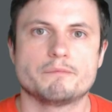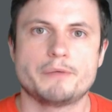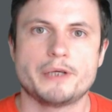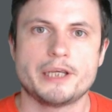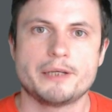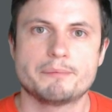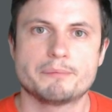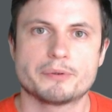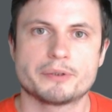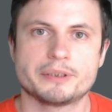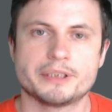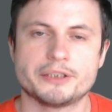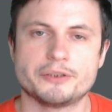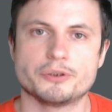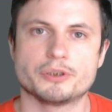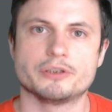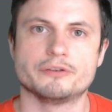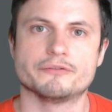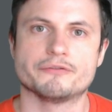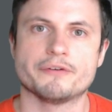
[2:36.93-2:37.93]
paper that
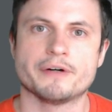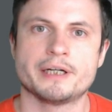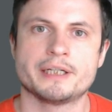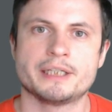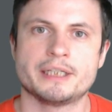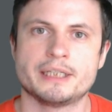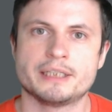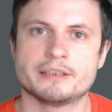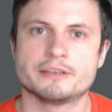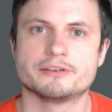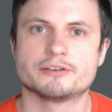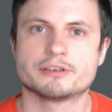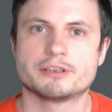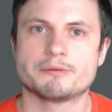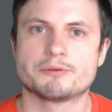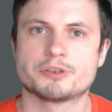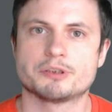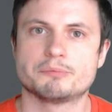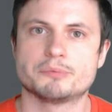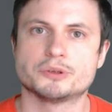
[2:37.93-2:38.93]
you can find in the
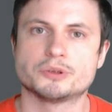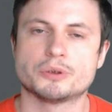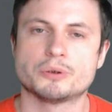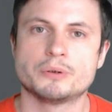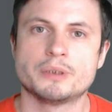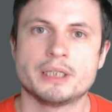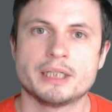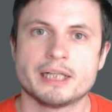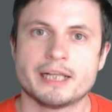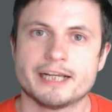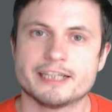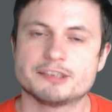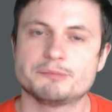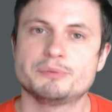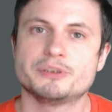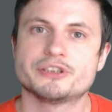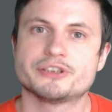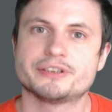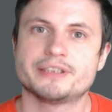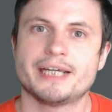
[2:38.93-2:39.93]
description below, has
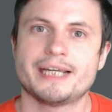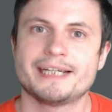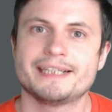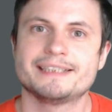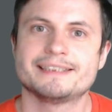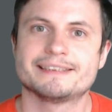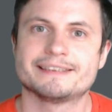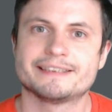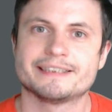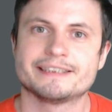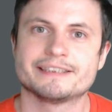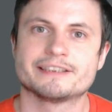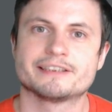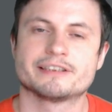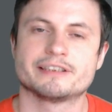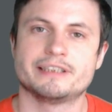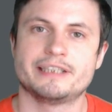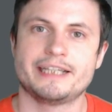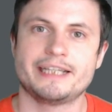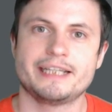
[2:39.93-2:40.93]
been studying
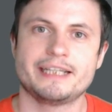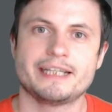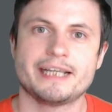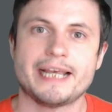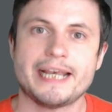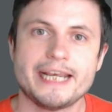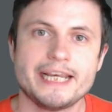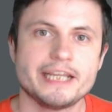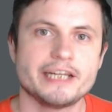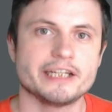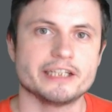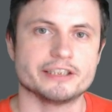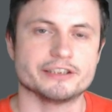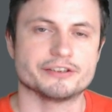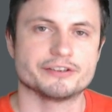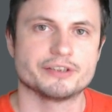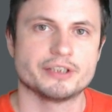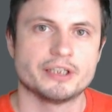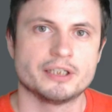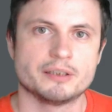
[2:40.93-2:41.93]
since the
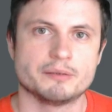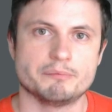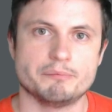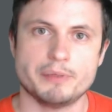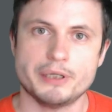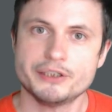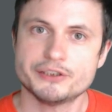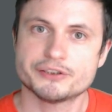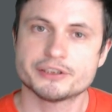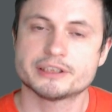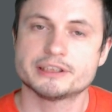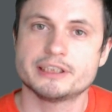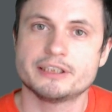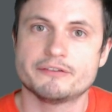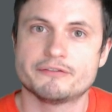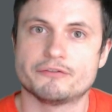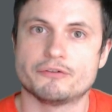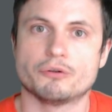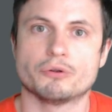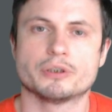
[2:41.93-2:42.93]
eighties, basically
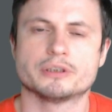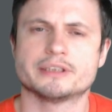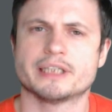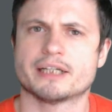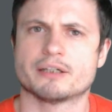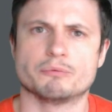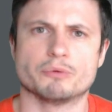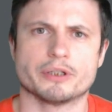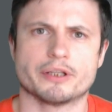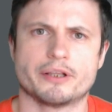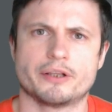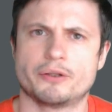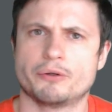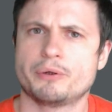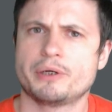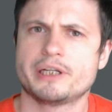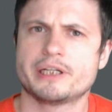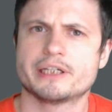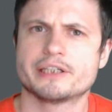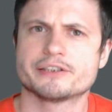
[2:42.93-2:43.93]
for like, what,
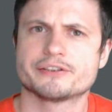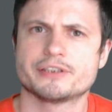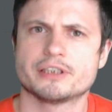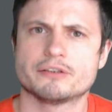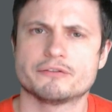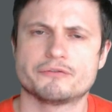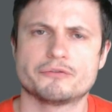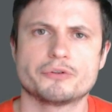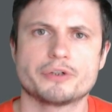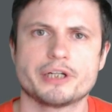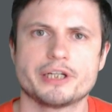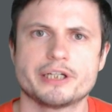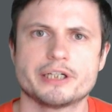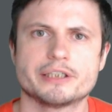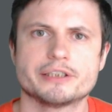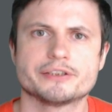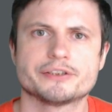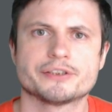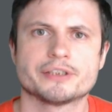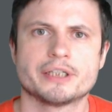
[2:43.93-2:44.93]
thirty years now, forty
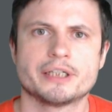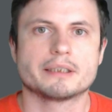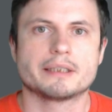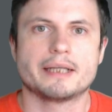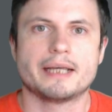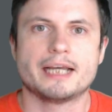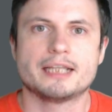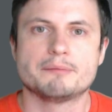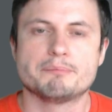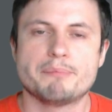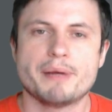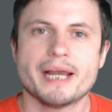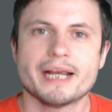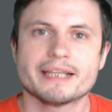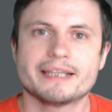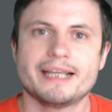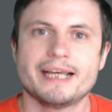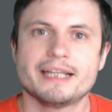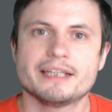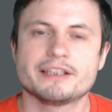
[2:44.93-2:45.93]
years? And
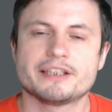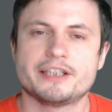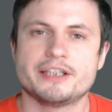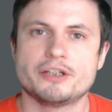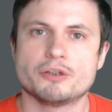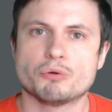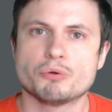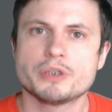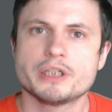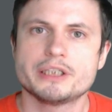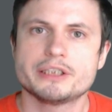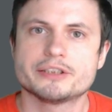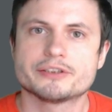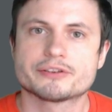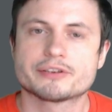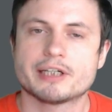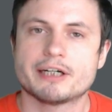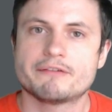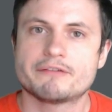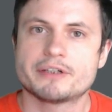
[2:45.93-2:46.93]
back then he only
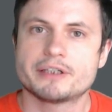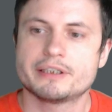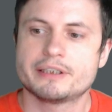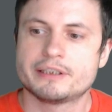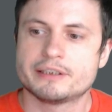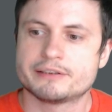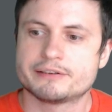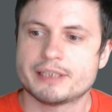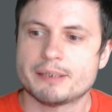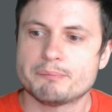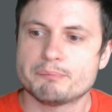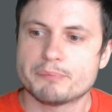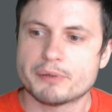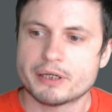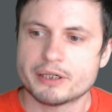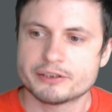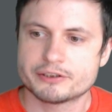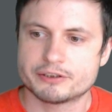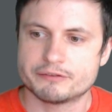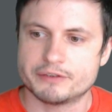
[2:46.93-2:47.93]
discovered some
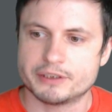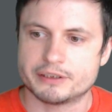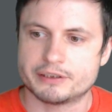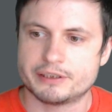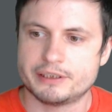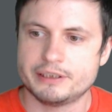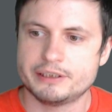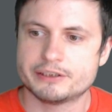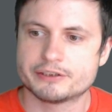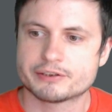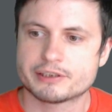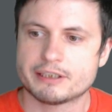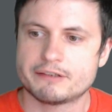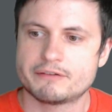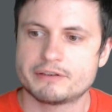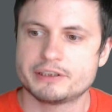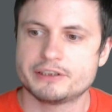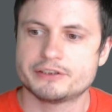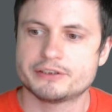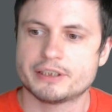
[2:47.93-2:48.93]
parts of it. He
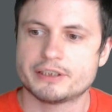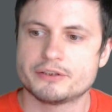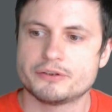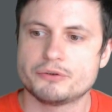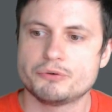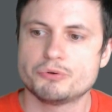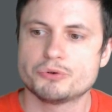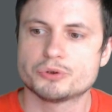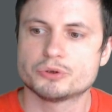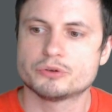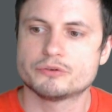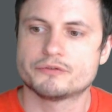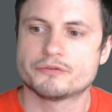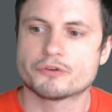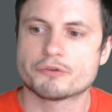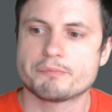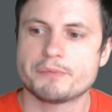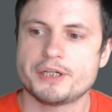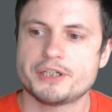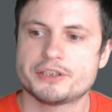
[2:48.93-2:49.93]
discovered these unusual
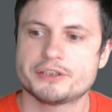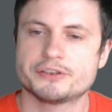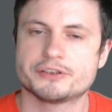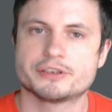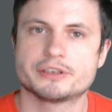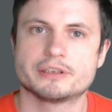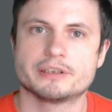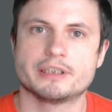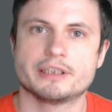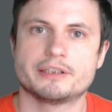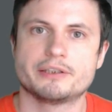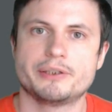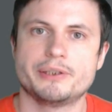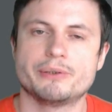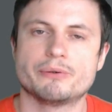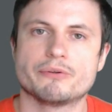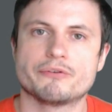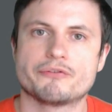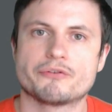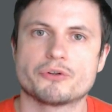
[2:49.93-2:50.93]
formations that
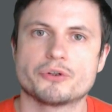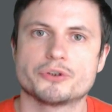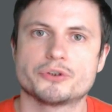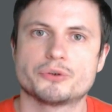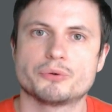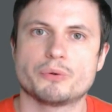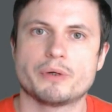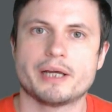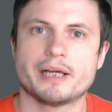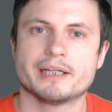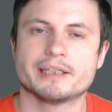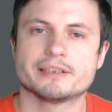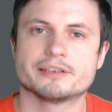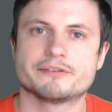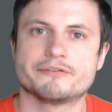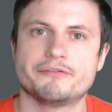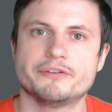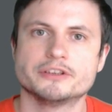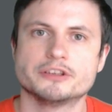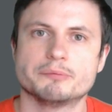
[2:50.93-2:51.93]
he referred to
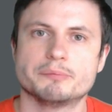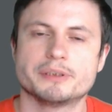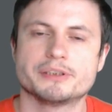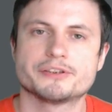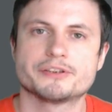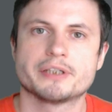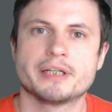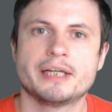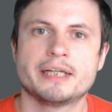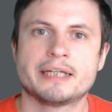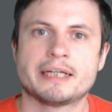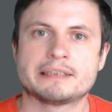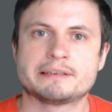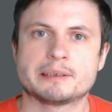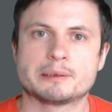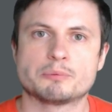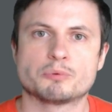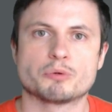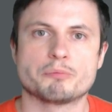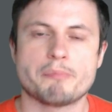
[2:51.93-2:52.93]
as filaments
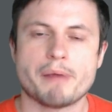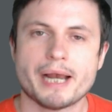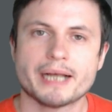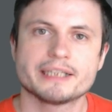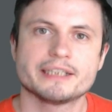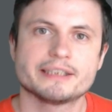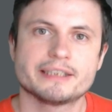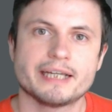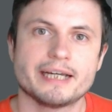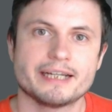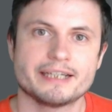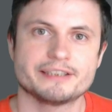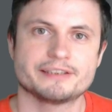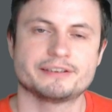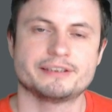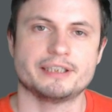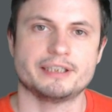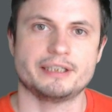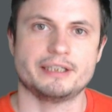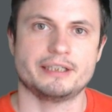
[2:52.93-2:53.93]
that were
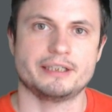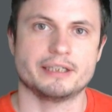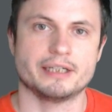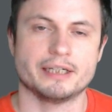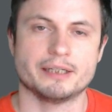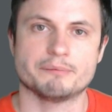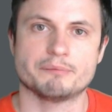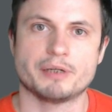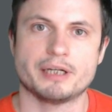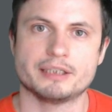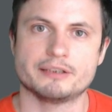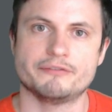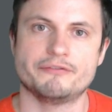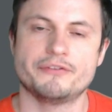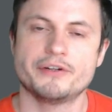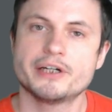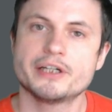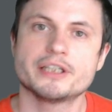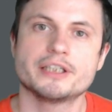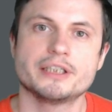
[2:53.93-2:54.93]
magnetized. They um, had
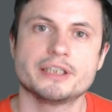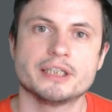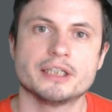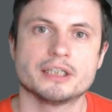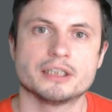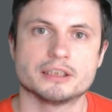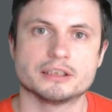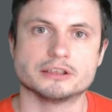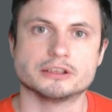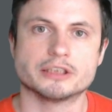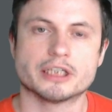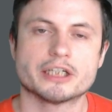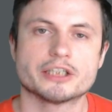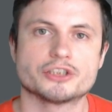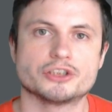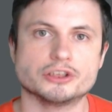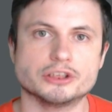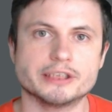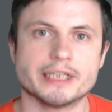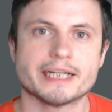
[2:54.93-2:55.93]
very
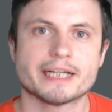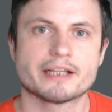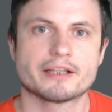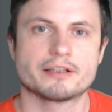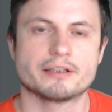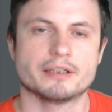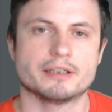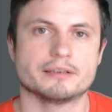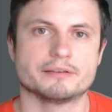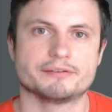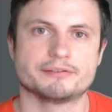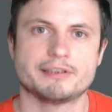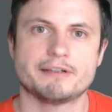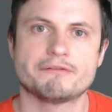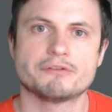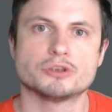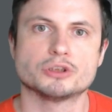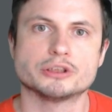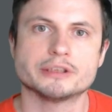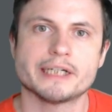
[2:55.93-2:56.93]
large length, uh,
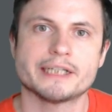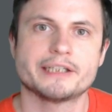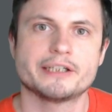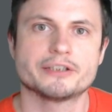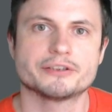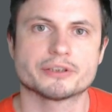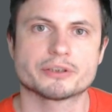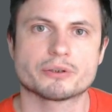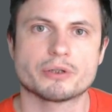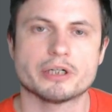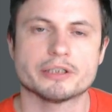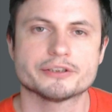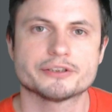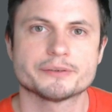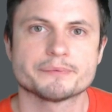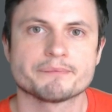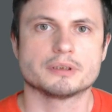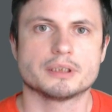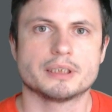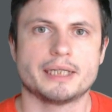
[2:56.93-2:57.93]
several light years
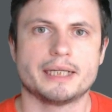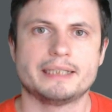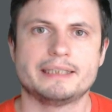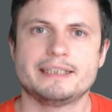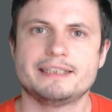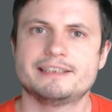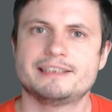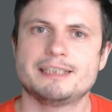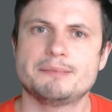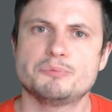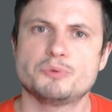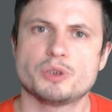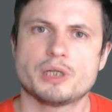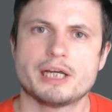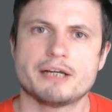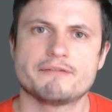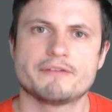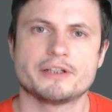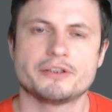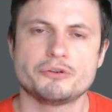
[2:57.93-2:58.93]
across, and they seemed to
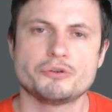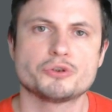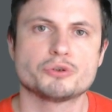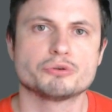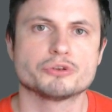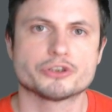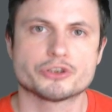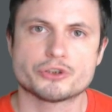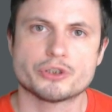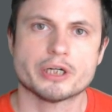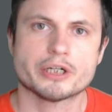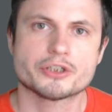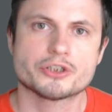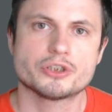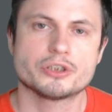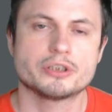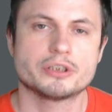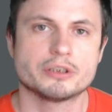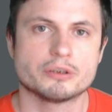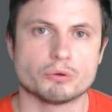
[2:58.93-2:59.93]
have unusual
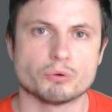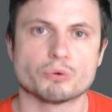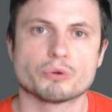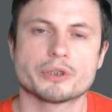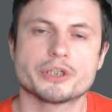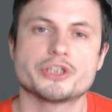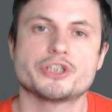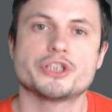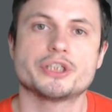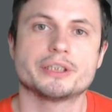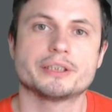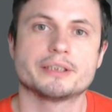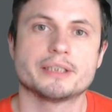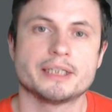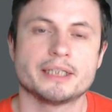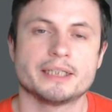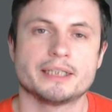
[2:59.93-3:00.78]
structure, origin,